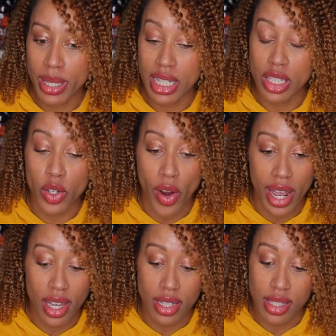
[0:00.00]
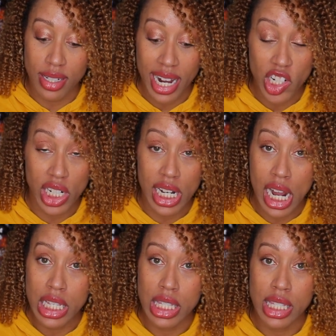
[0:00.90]
is great. It's actually
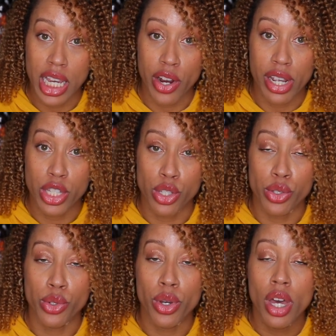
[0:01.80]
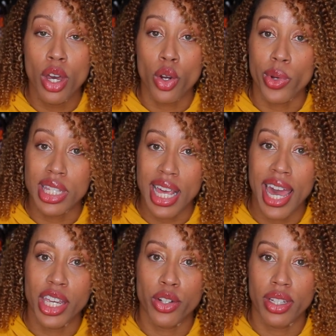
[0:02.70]
necessary to
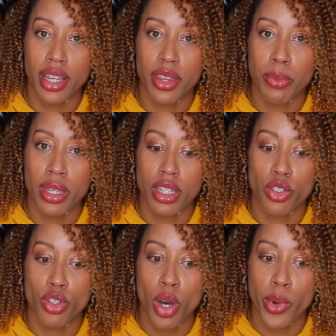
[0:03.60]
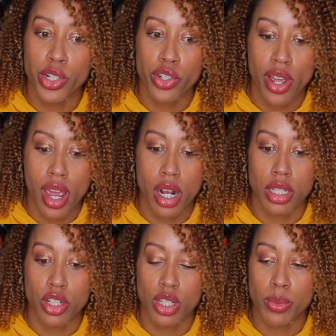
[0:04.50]
retain your length, because you don't want your hair
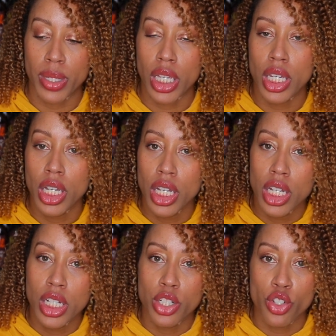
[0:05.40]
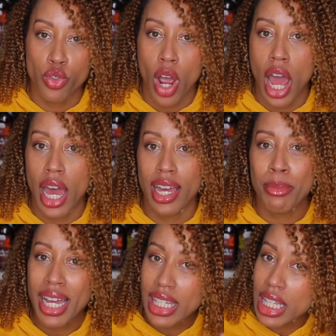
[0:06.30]
to just be dry. I
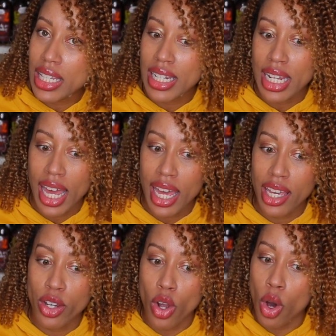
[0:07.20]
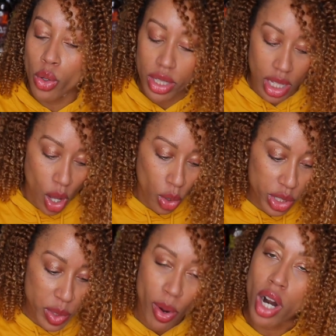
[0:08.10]
mean, at the end of the day, the
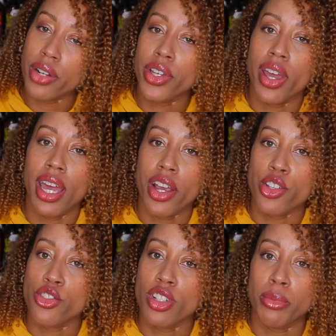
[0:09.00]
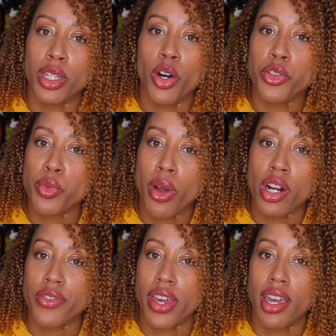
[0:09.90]
oldest part of your hair is just going to be the oldest
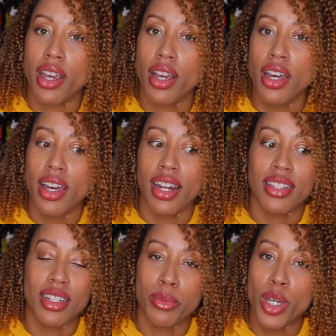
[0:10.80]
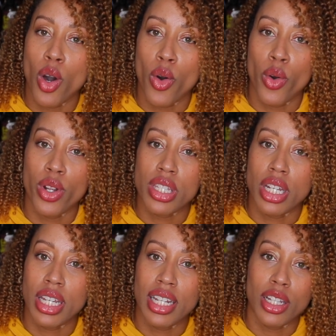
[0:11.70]
part of your hair, and it's going to be old. It's
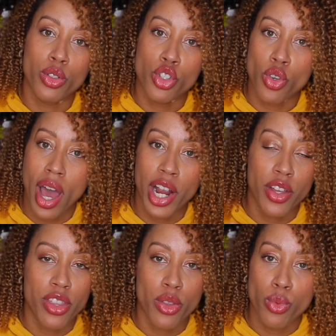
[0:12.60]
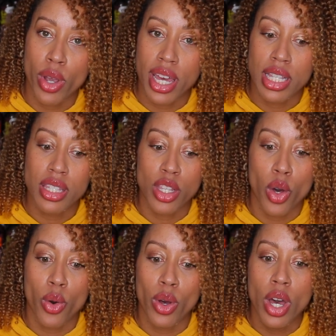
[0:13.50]
going to get a little drier than the rest.
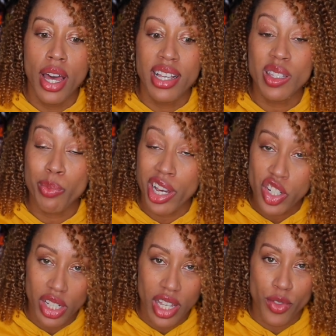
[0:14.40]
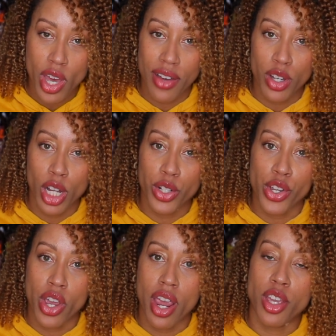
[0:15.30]
So especially if you have color
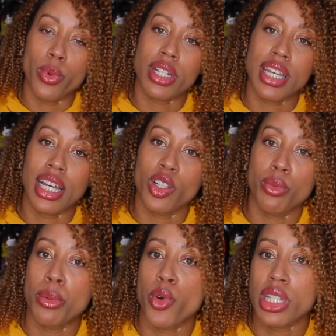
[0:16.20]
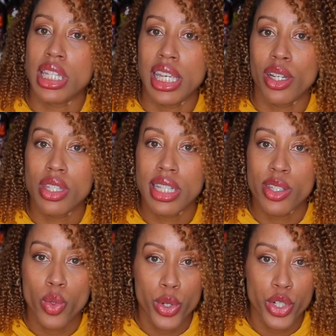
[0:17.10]
in your hair, you want to take a little bit more
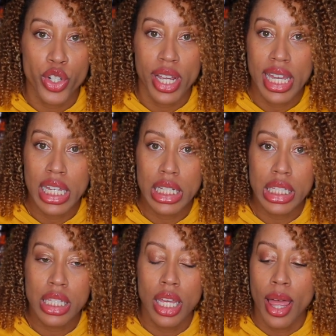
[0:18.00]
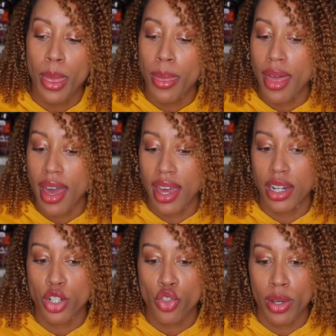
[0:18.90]
TLC towards your ends,
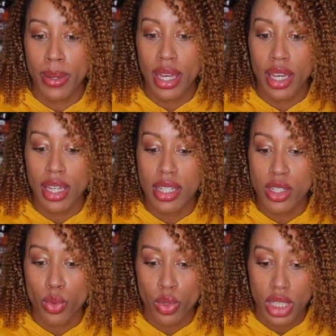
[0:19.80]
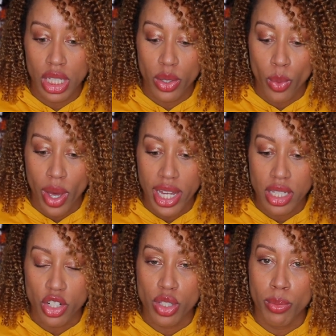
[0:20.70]
and trimming is a really good way
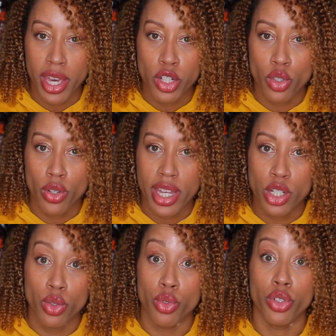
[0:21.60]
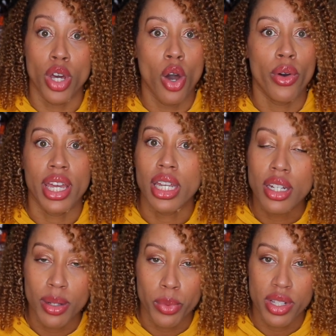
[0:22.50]
to just make sure that you don't
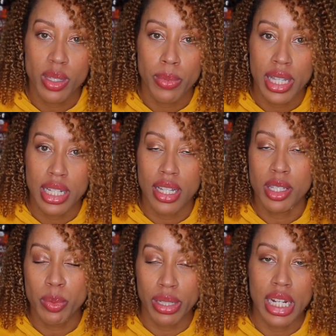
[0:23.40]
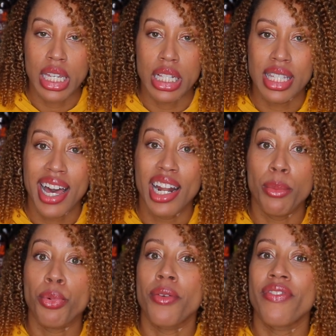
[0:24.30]
end up with split ends. It's kind
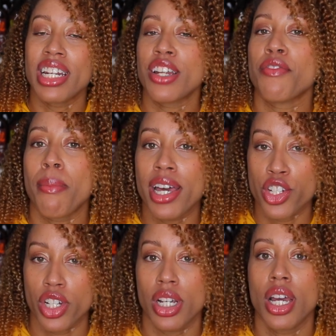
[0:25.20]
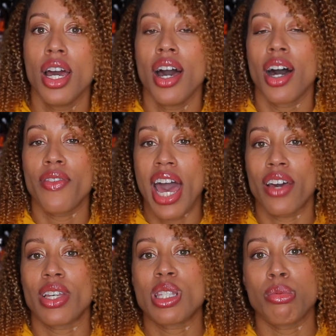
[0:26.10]
of a preventative measure of
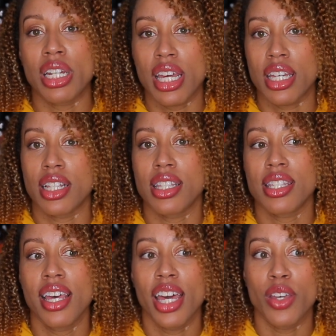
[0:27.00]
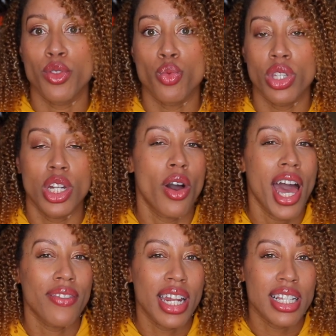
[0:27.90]
having split ends if you really don't
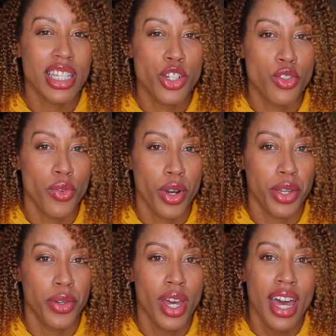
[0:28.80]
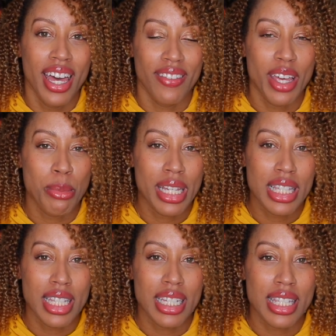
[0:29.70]
have that as an issue for you, if that
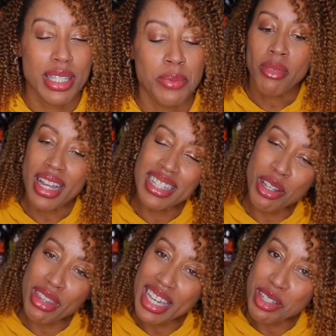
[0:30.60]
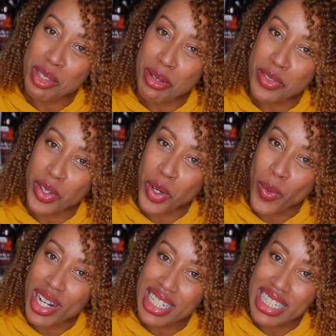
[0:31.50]
makes sense. So thank you so much for your
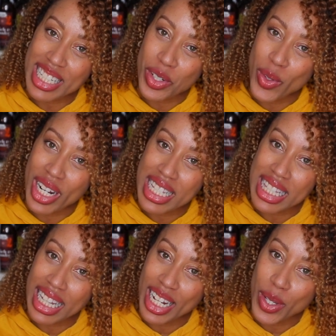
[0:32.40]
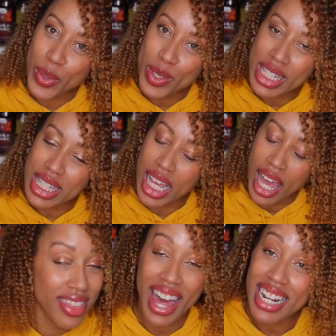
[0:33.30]
questions, Anointed Stilettos.
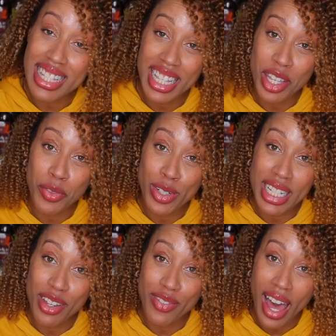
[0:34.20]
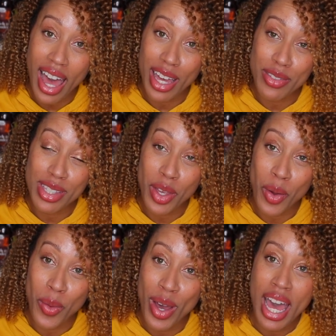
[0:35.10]
That is it for day 5.
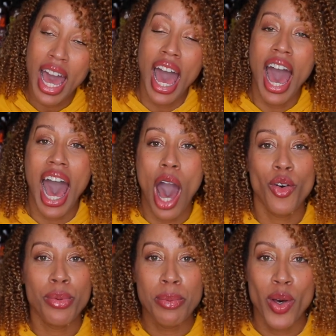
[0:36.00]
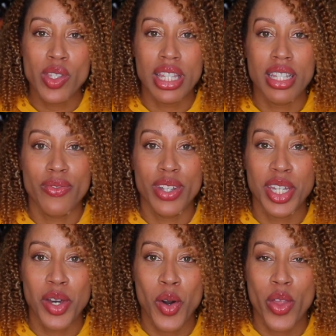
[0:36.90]
So I will be posting this
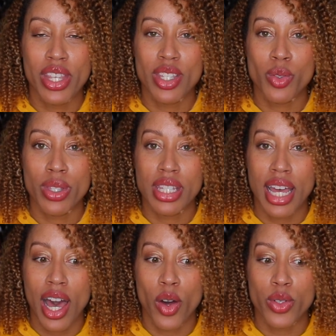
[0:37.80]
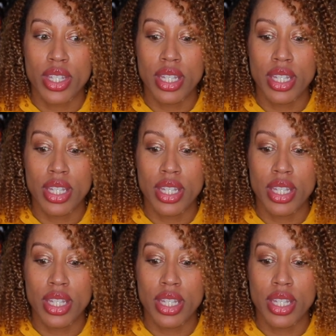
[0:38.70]
video on this twist out